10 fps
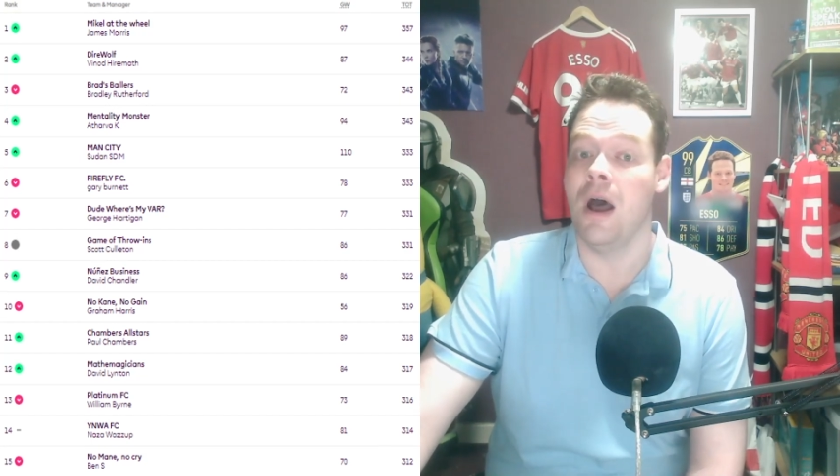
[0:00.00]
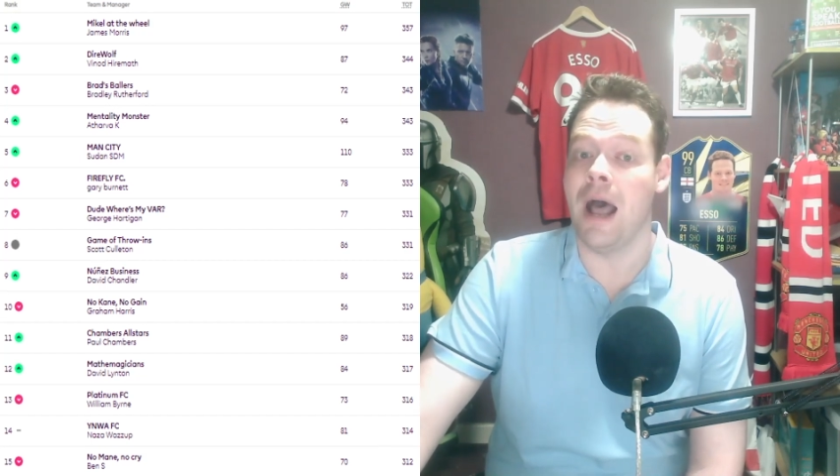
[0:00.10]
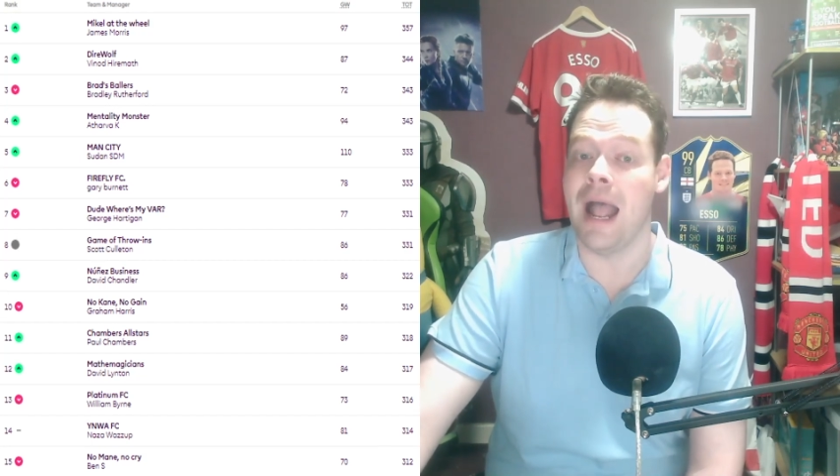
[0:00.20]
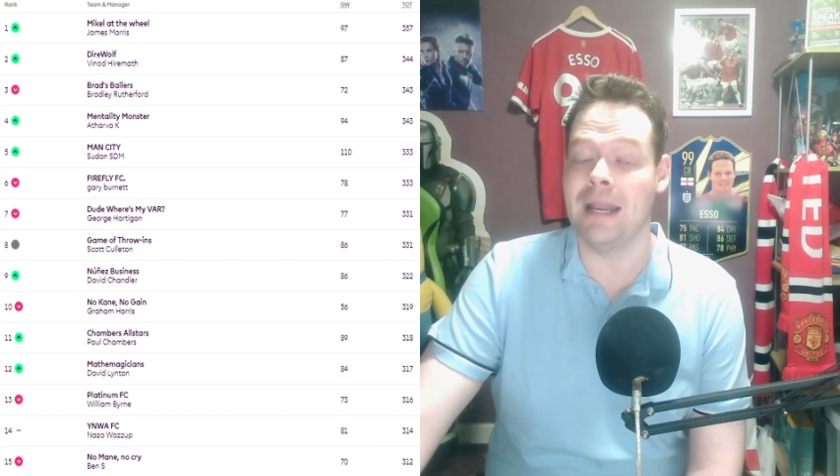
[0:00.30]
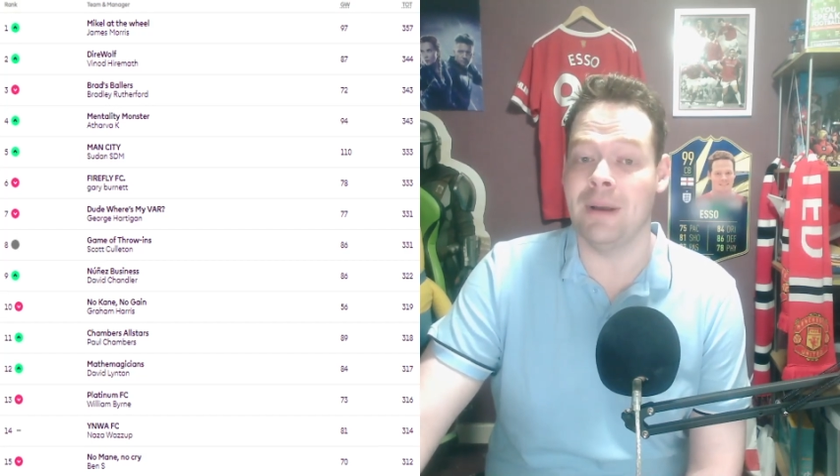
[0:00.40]

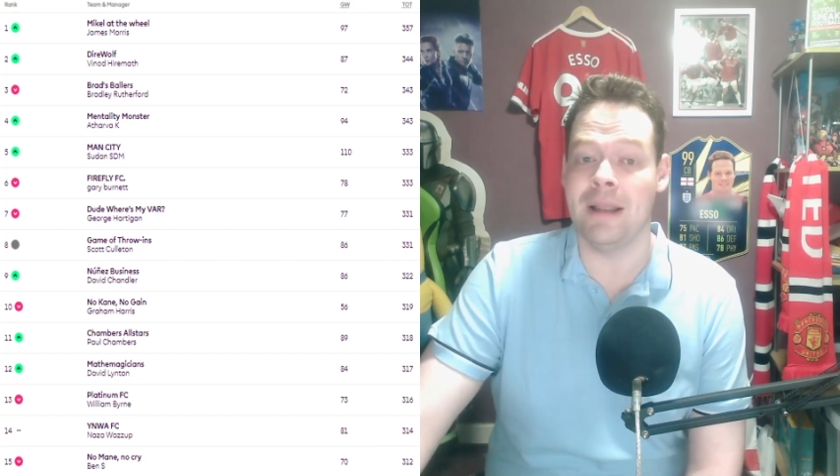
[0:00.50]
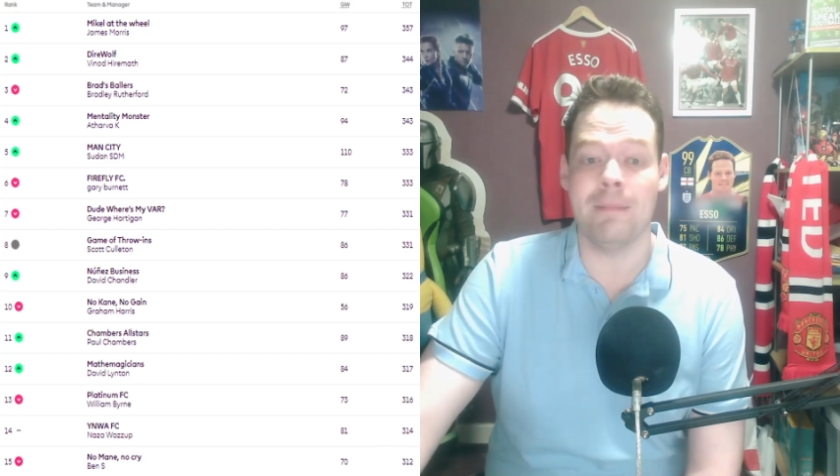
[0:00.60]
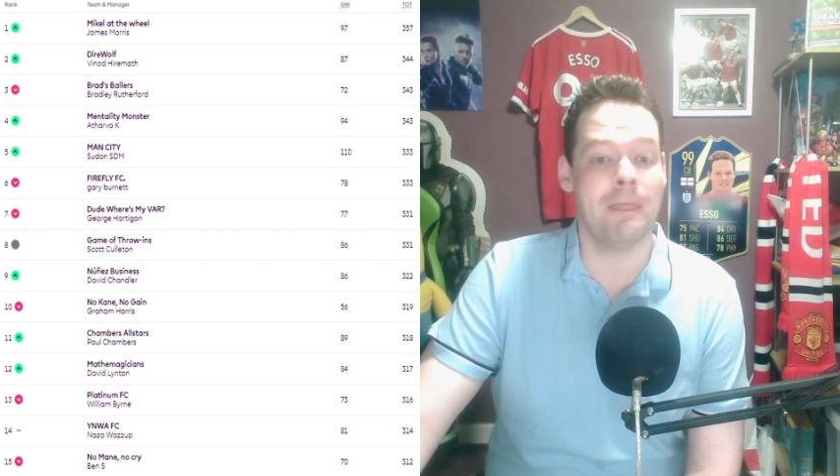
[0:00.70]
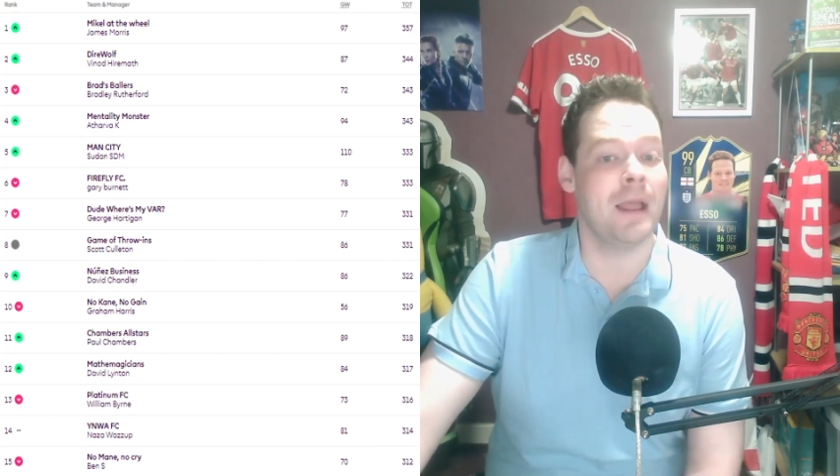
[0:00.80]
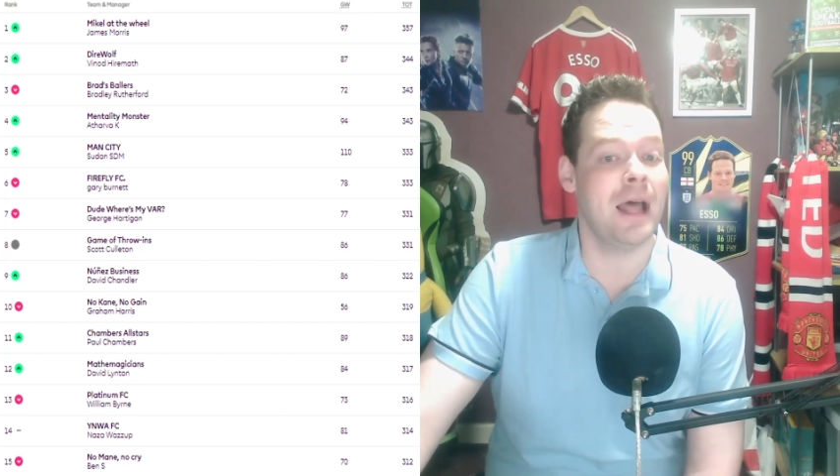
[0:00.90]
Anyway,
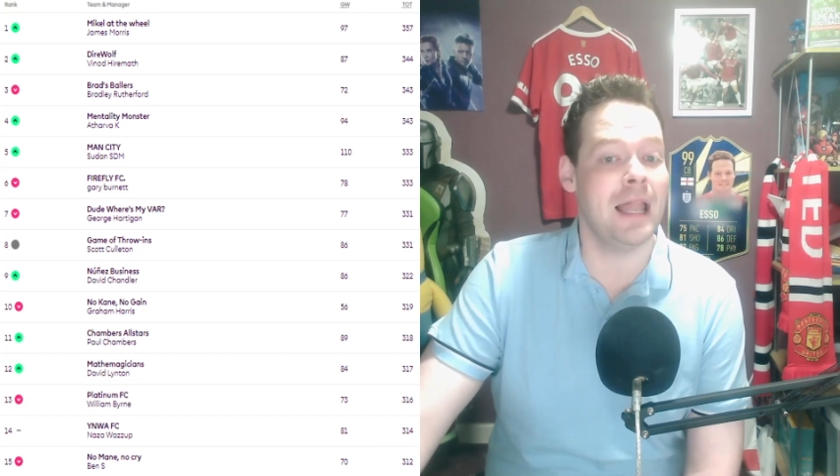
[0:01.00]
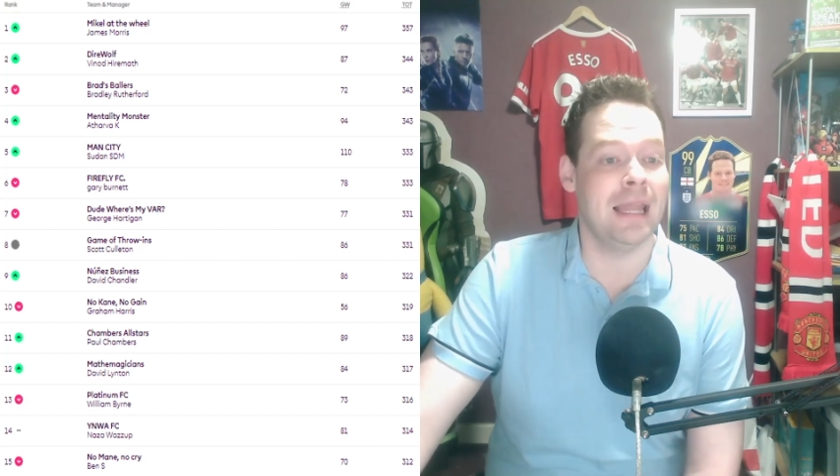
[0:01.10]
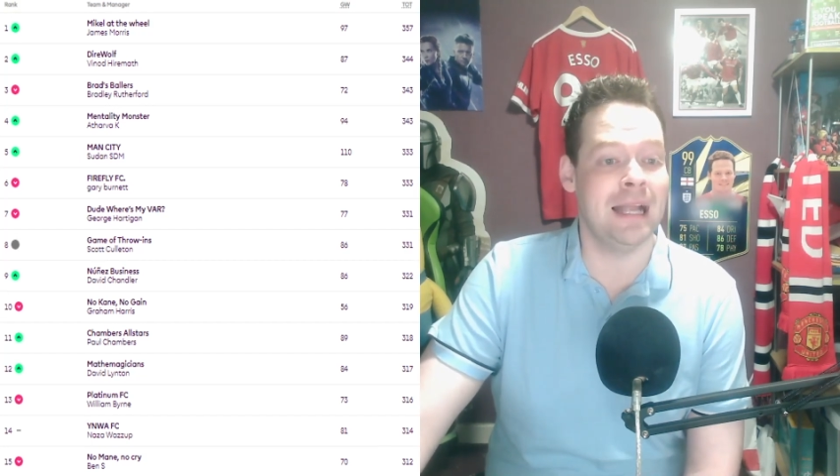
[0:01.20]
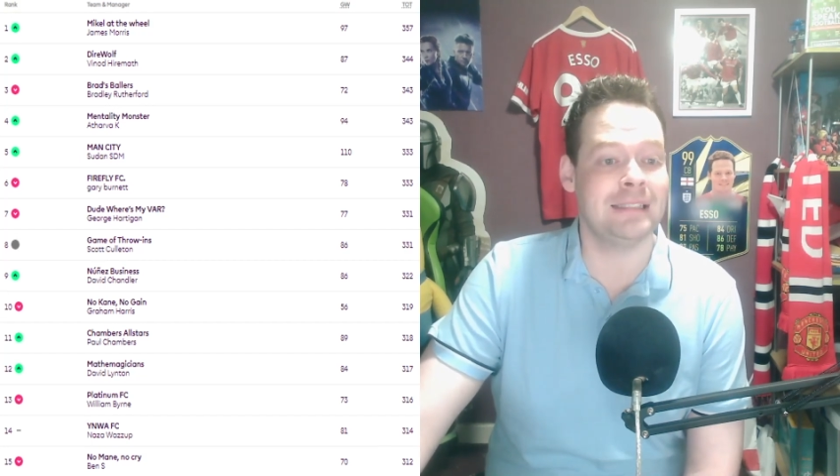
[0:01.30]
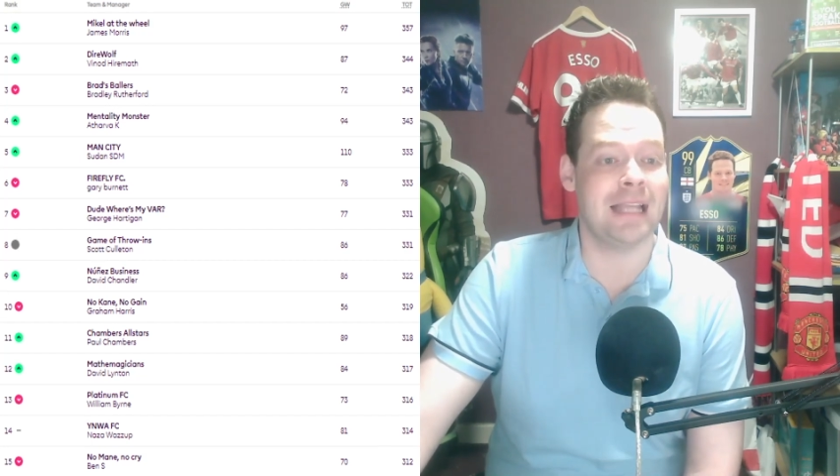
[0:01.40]

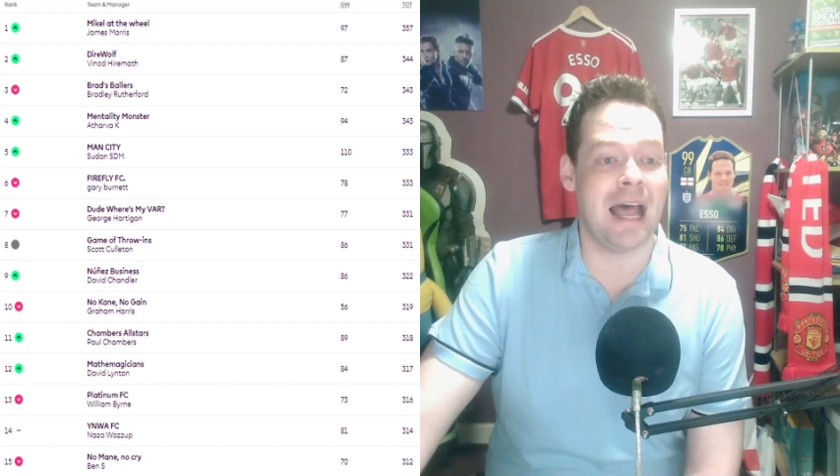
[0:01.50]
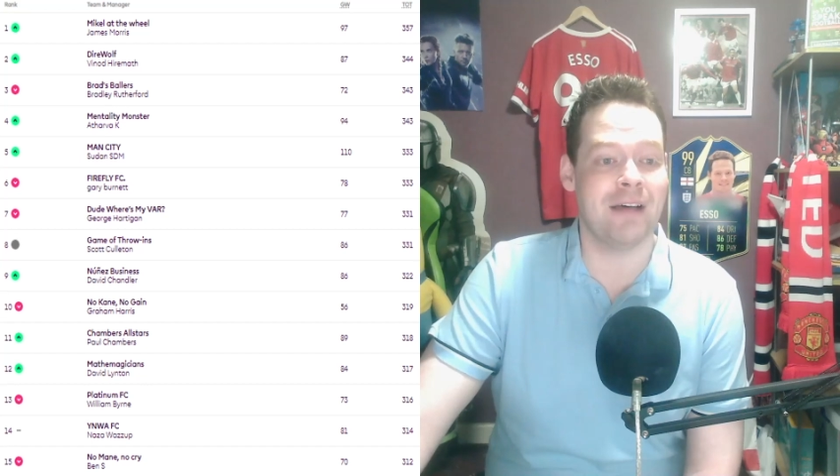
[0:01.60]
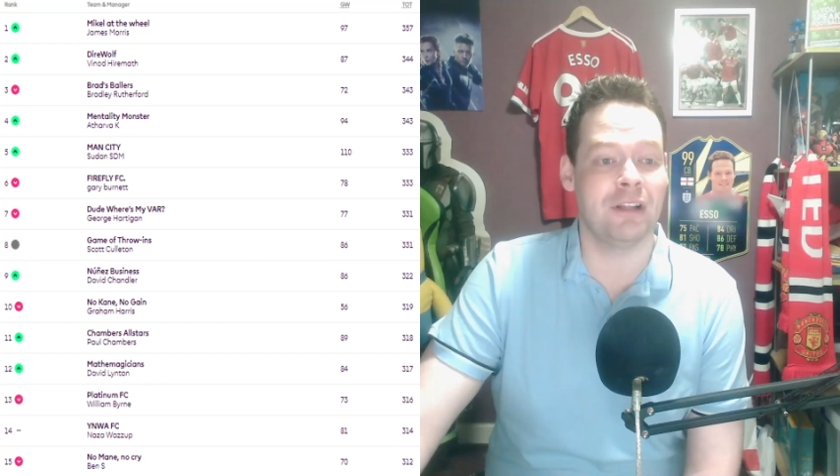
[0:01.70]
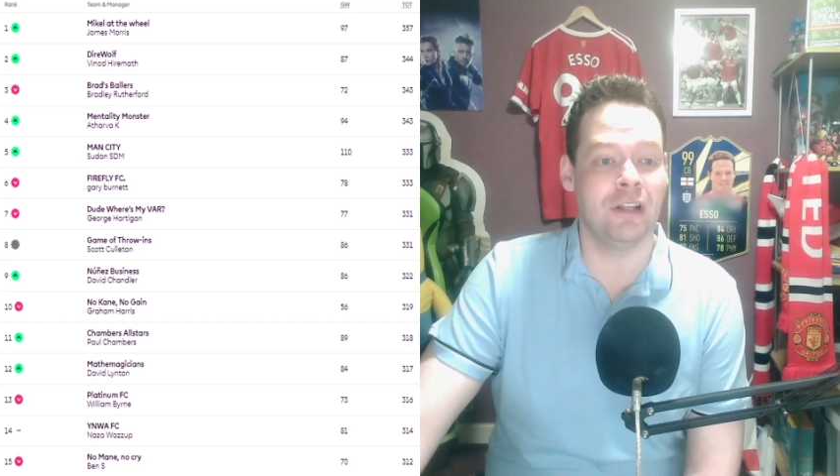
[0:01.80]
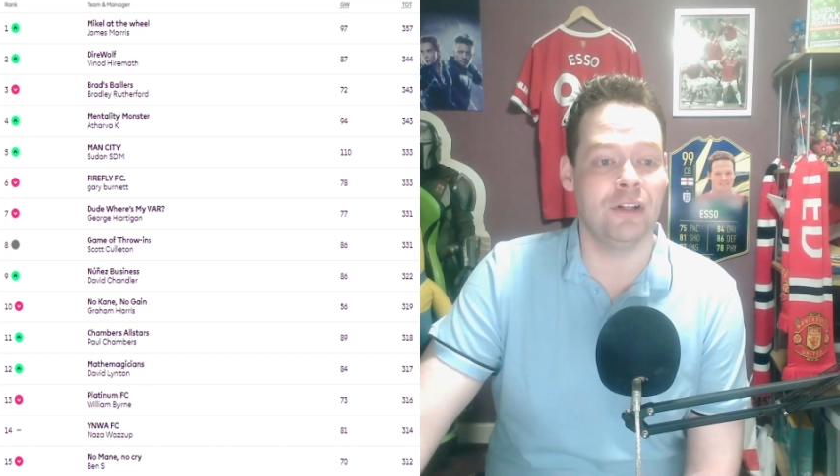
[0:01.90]
let's
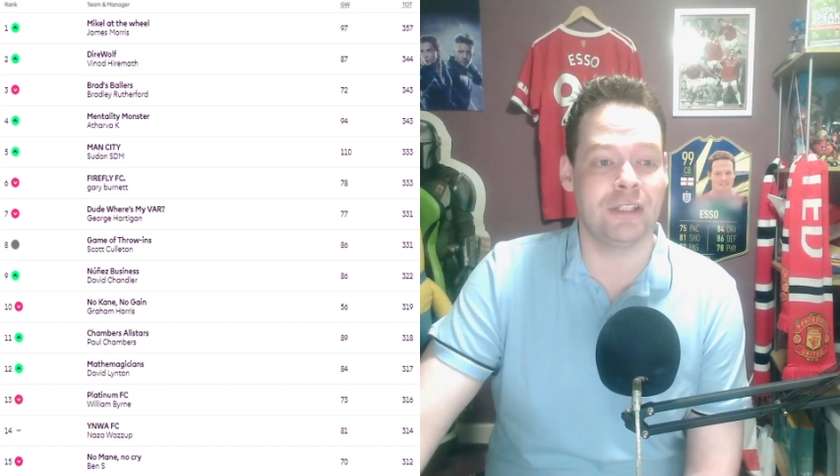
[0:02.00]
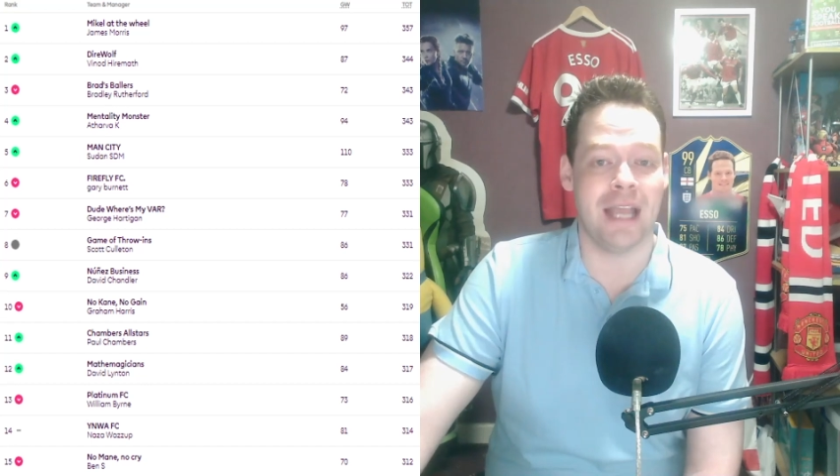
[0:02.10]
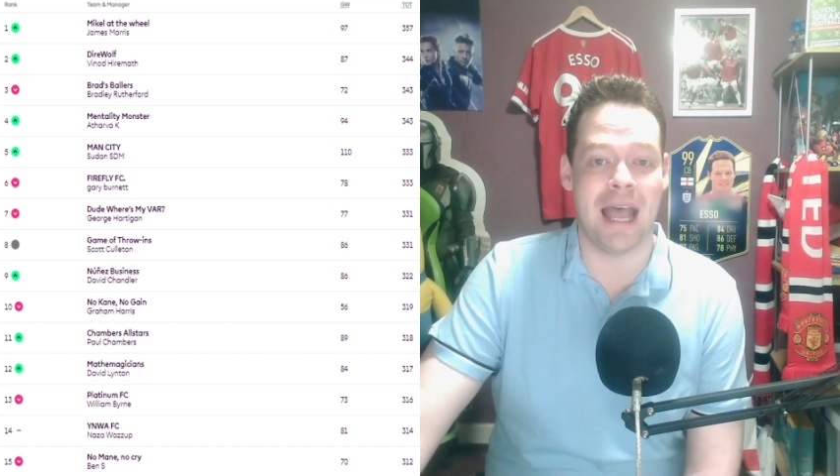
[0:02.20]
have a look